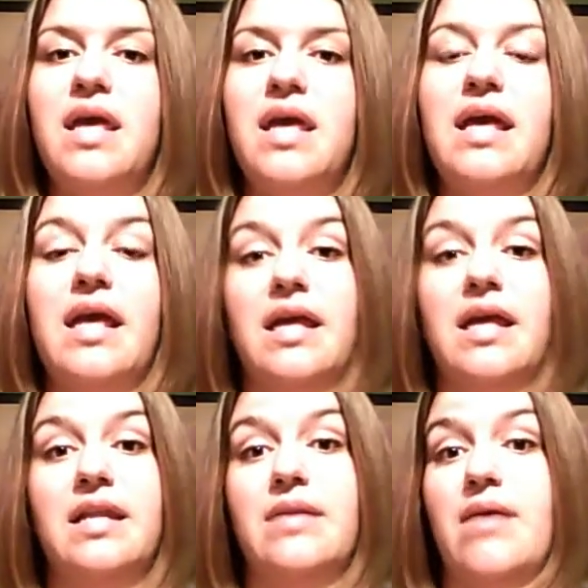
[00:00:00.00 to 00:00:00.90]

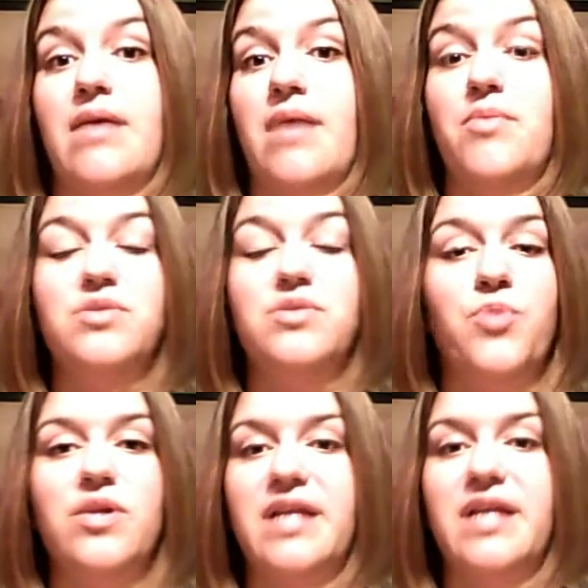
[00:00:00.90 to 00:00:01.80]
and most
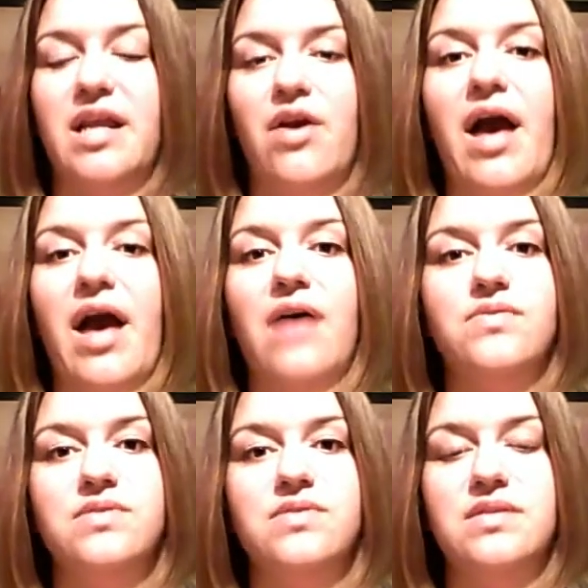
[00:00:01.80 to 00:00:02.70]
importantly, getting our
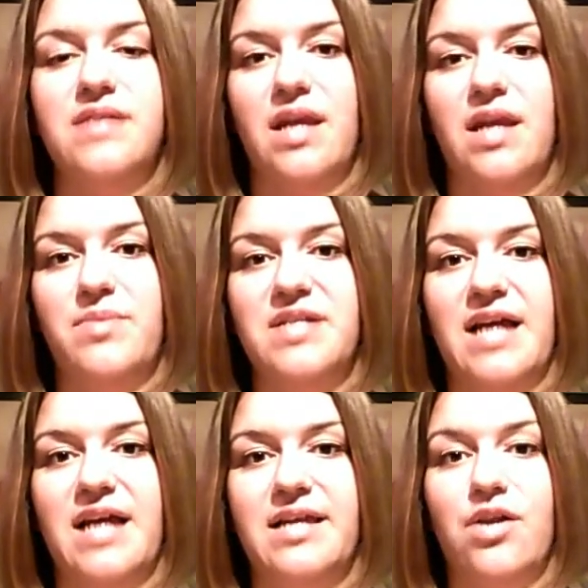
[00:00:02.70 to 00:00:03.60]
house set up in
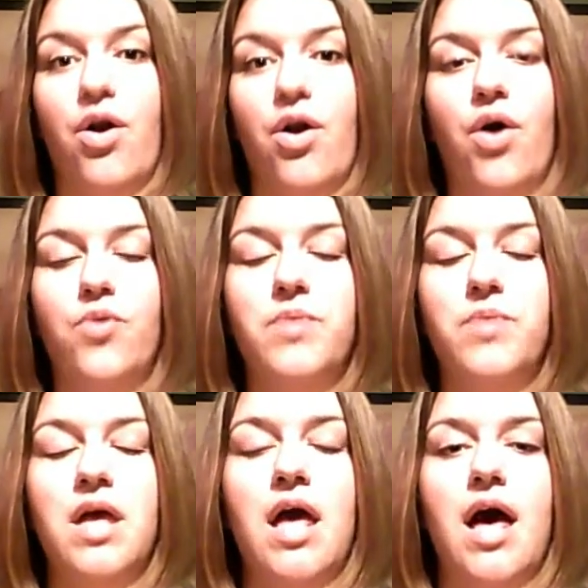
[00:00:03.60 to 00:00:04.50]
Thailand, our home.
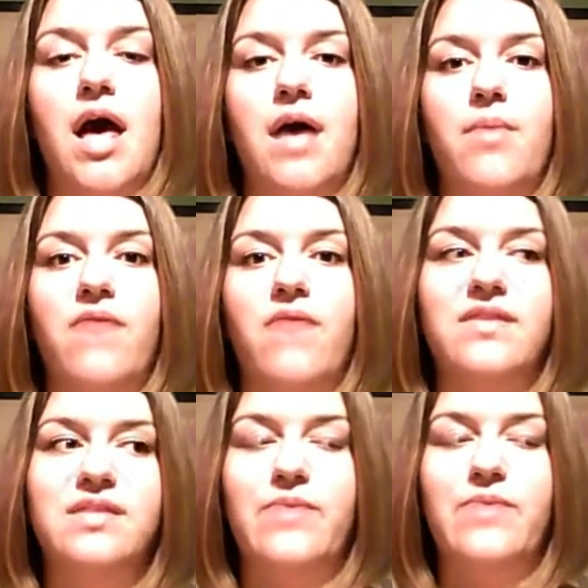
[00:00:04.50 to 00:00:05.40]

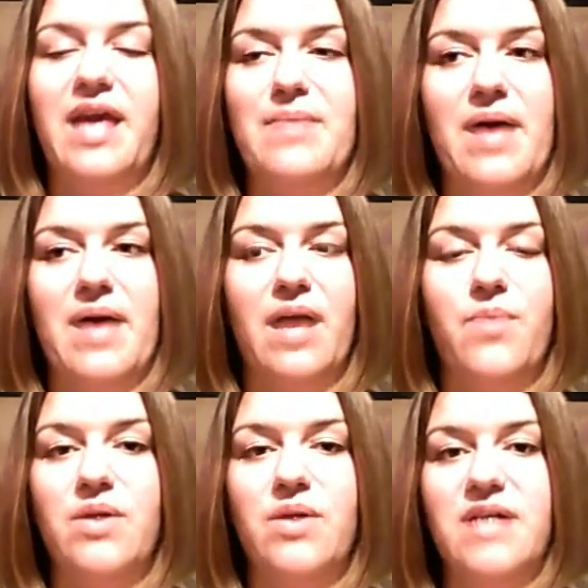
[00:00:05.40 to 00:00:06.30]
Obviously, we can't pack up
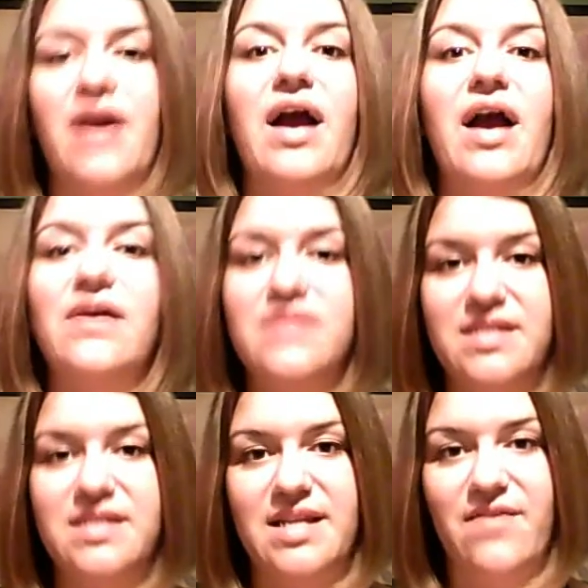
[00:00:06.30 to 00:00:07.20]
our entire house and
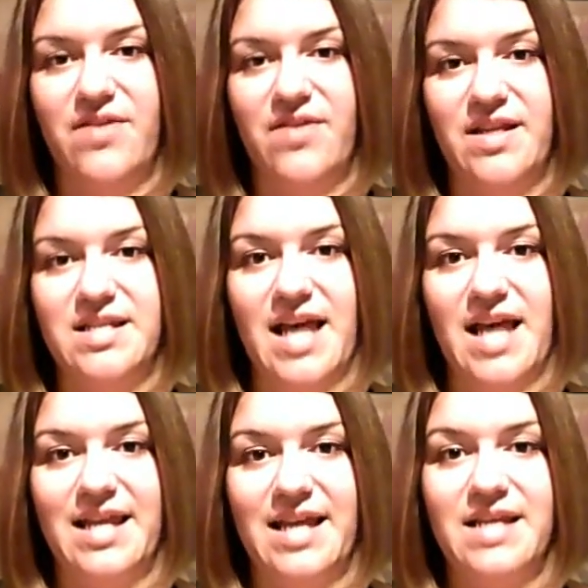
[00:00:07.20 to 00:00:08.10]
send everything to
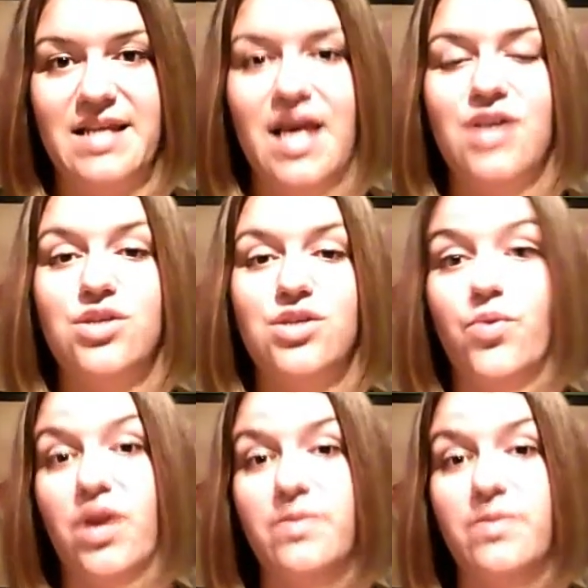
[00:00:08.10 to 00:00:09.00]
Thailand. So we're
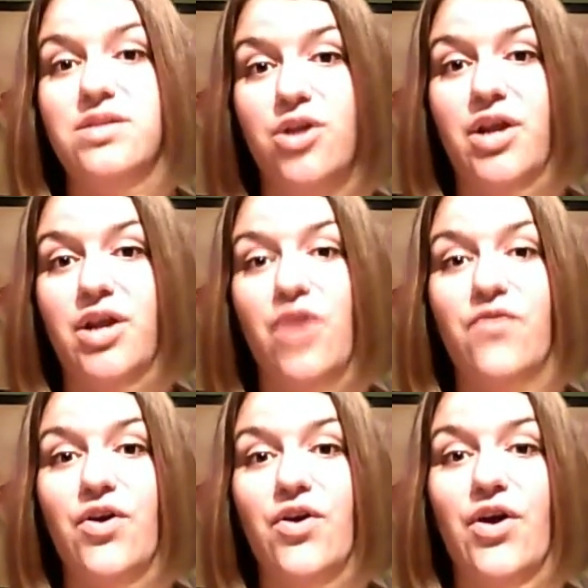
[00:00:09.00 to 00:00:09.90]
going to be starting
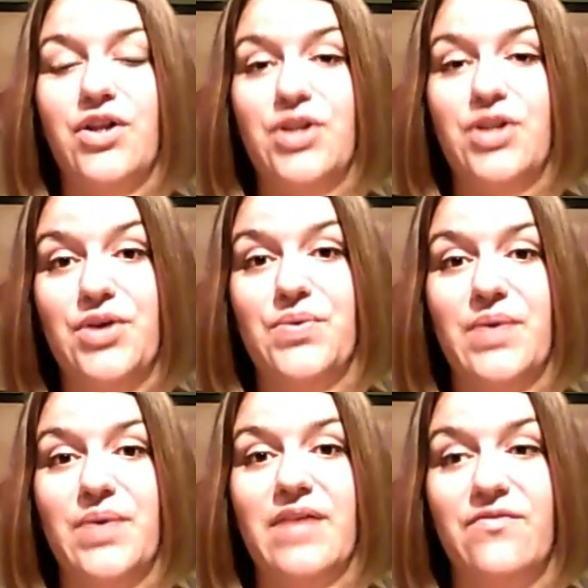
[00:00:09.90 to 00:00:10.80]
over new
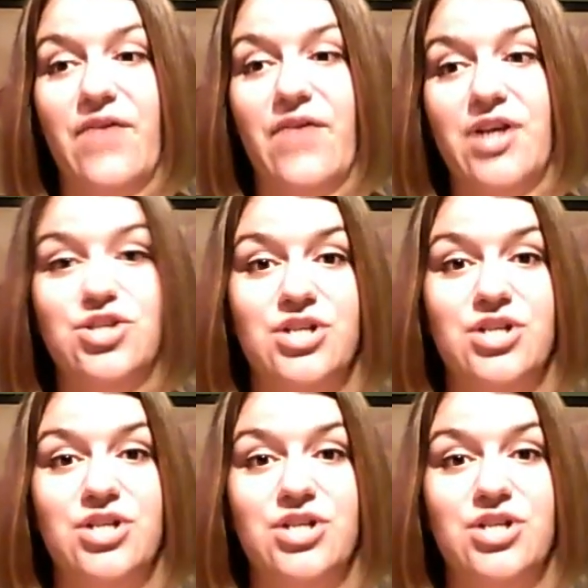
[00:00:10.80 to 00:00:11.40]
and fresh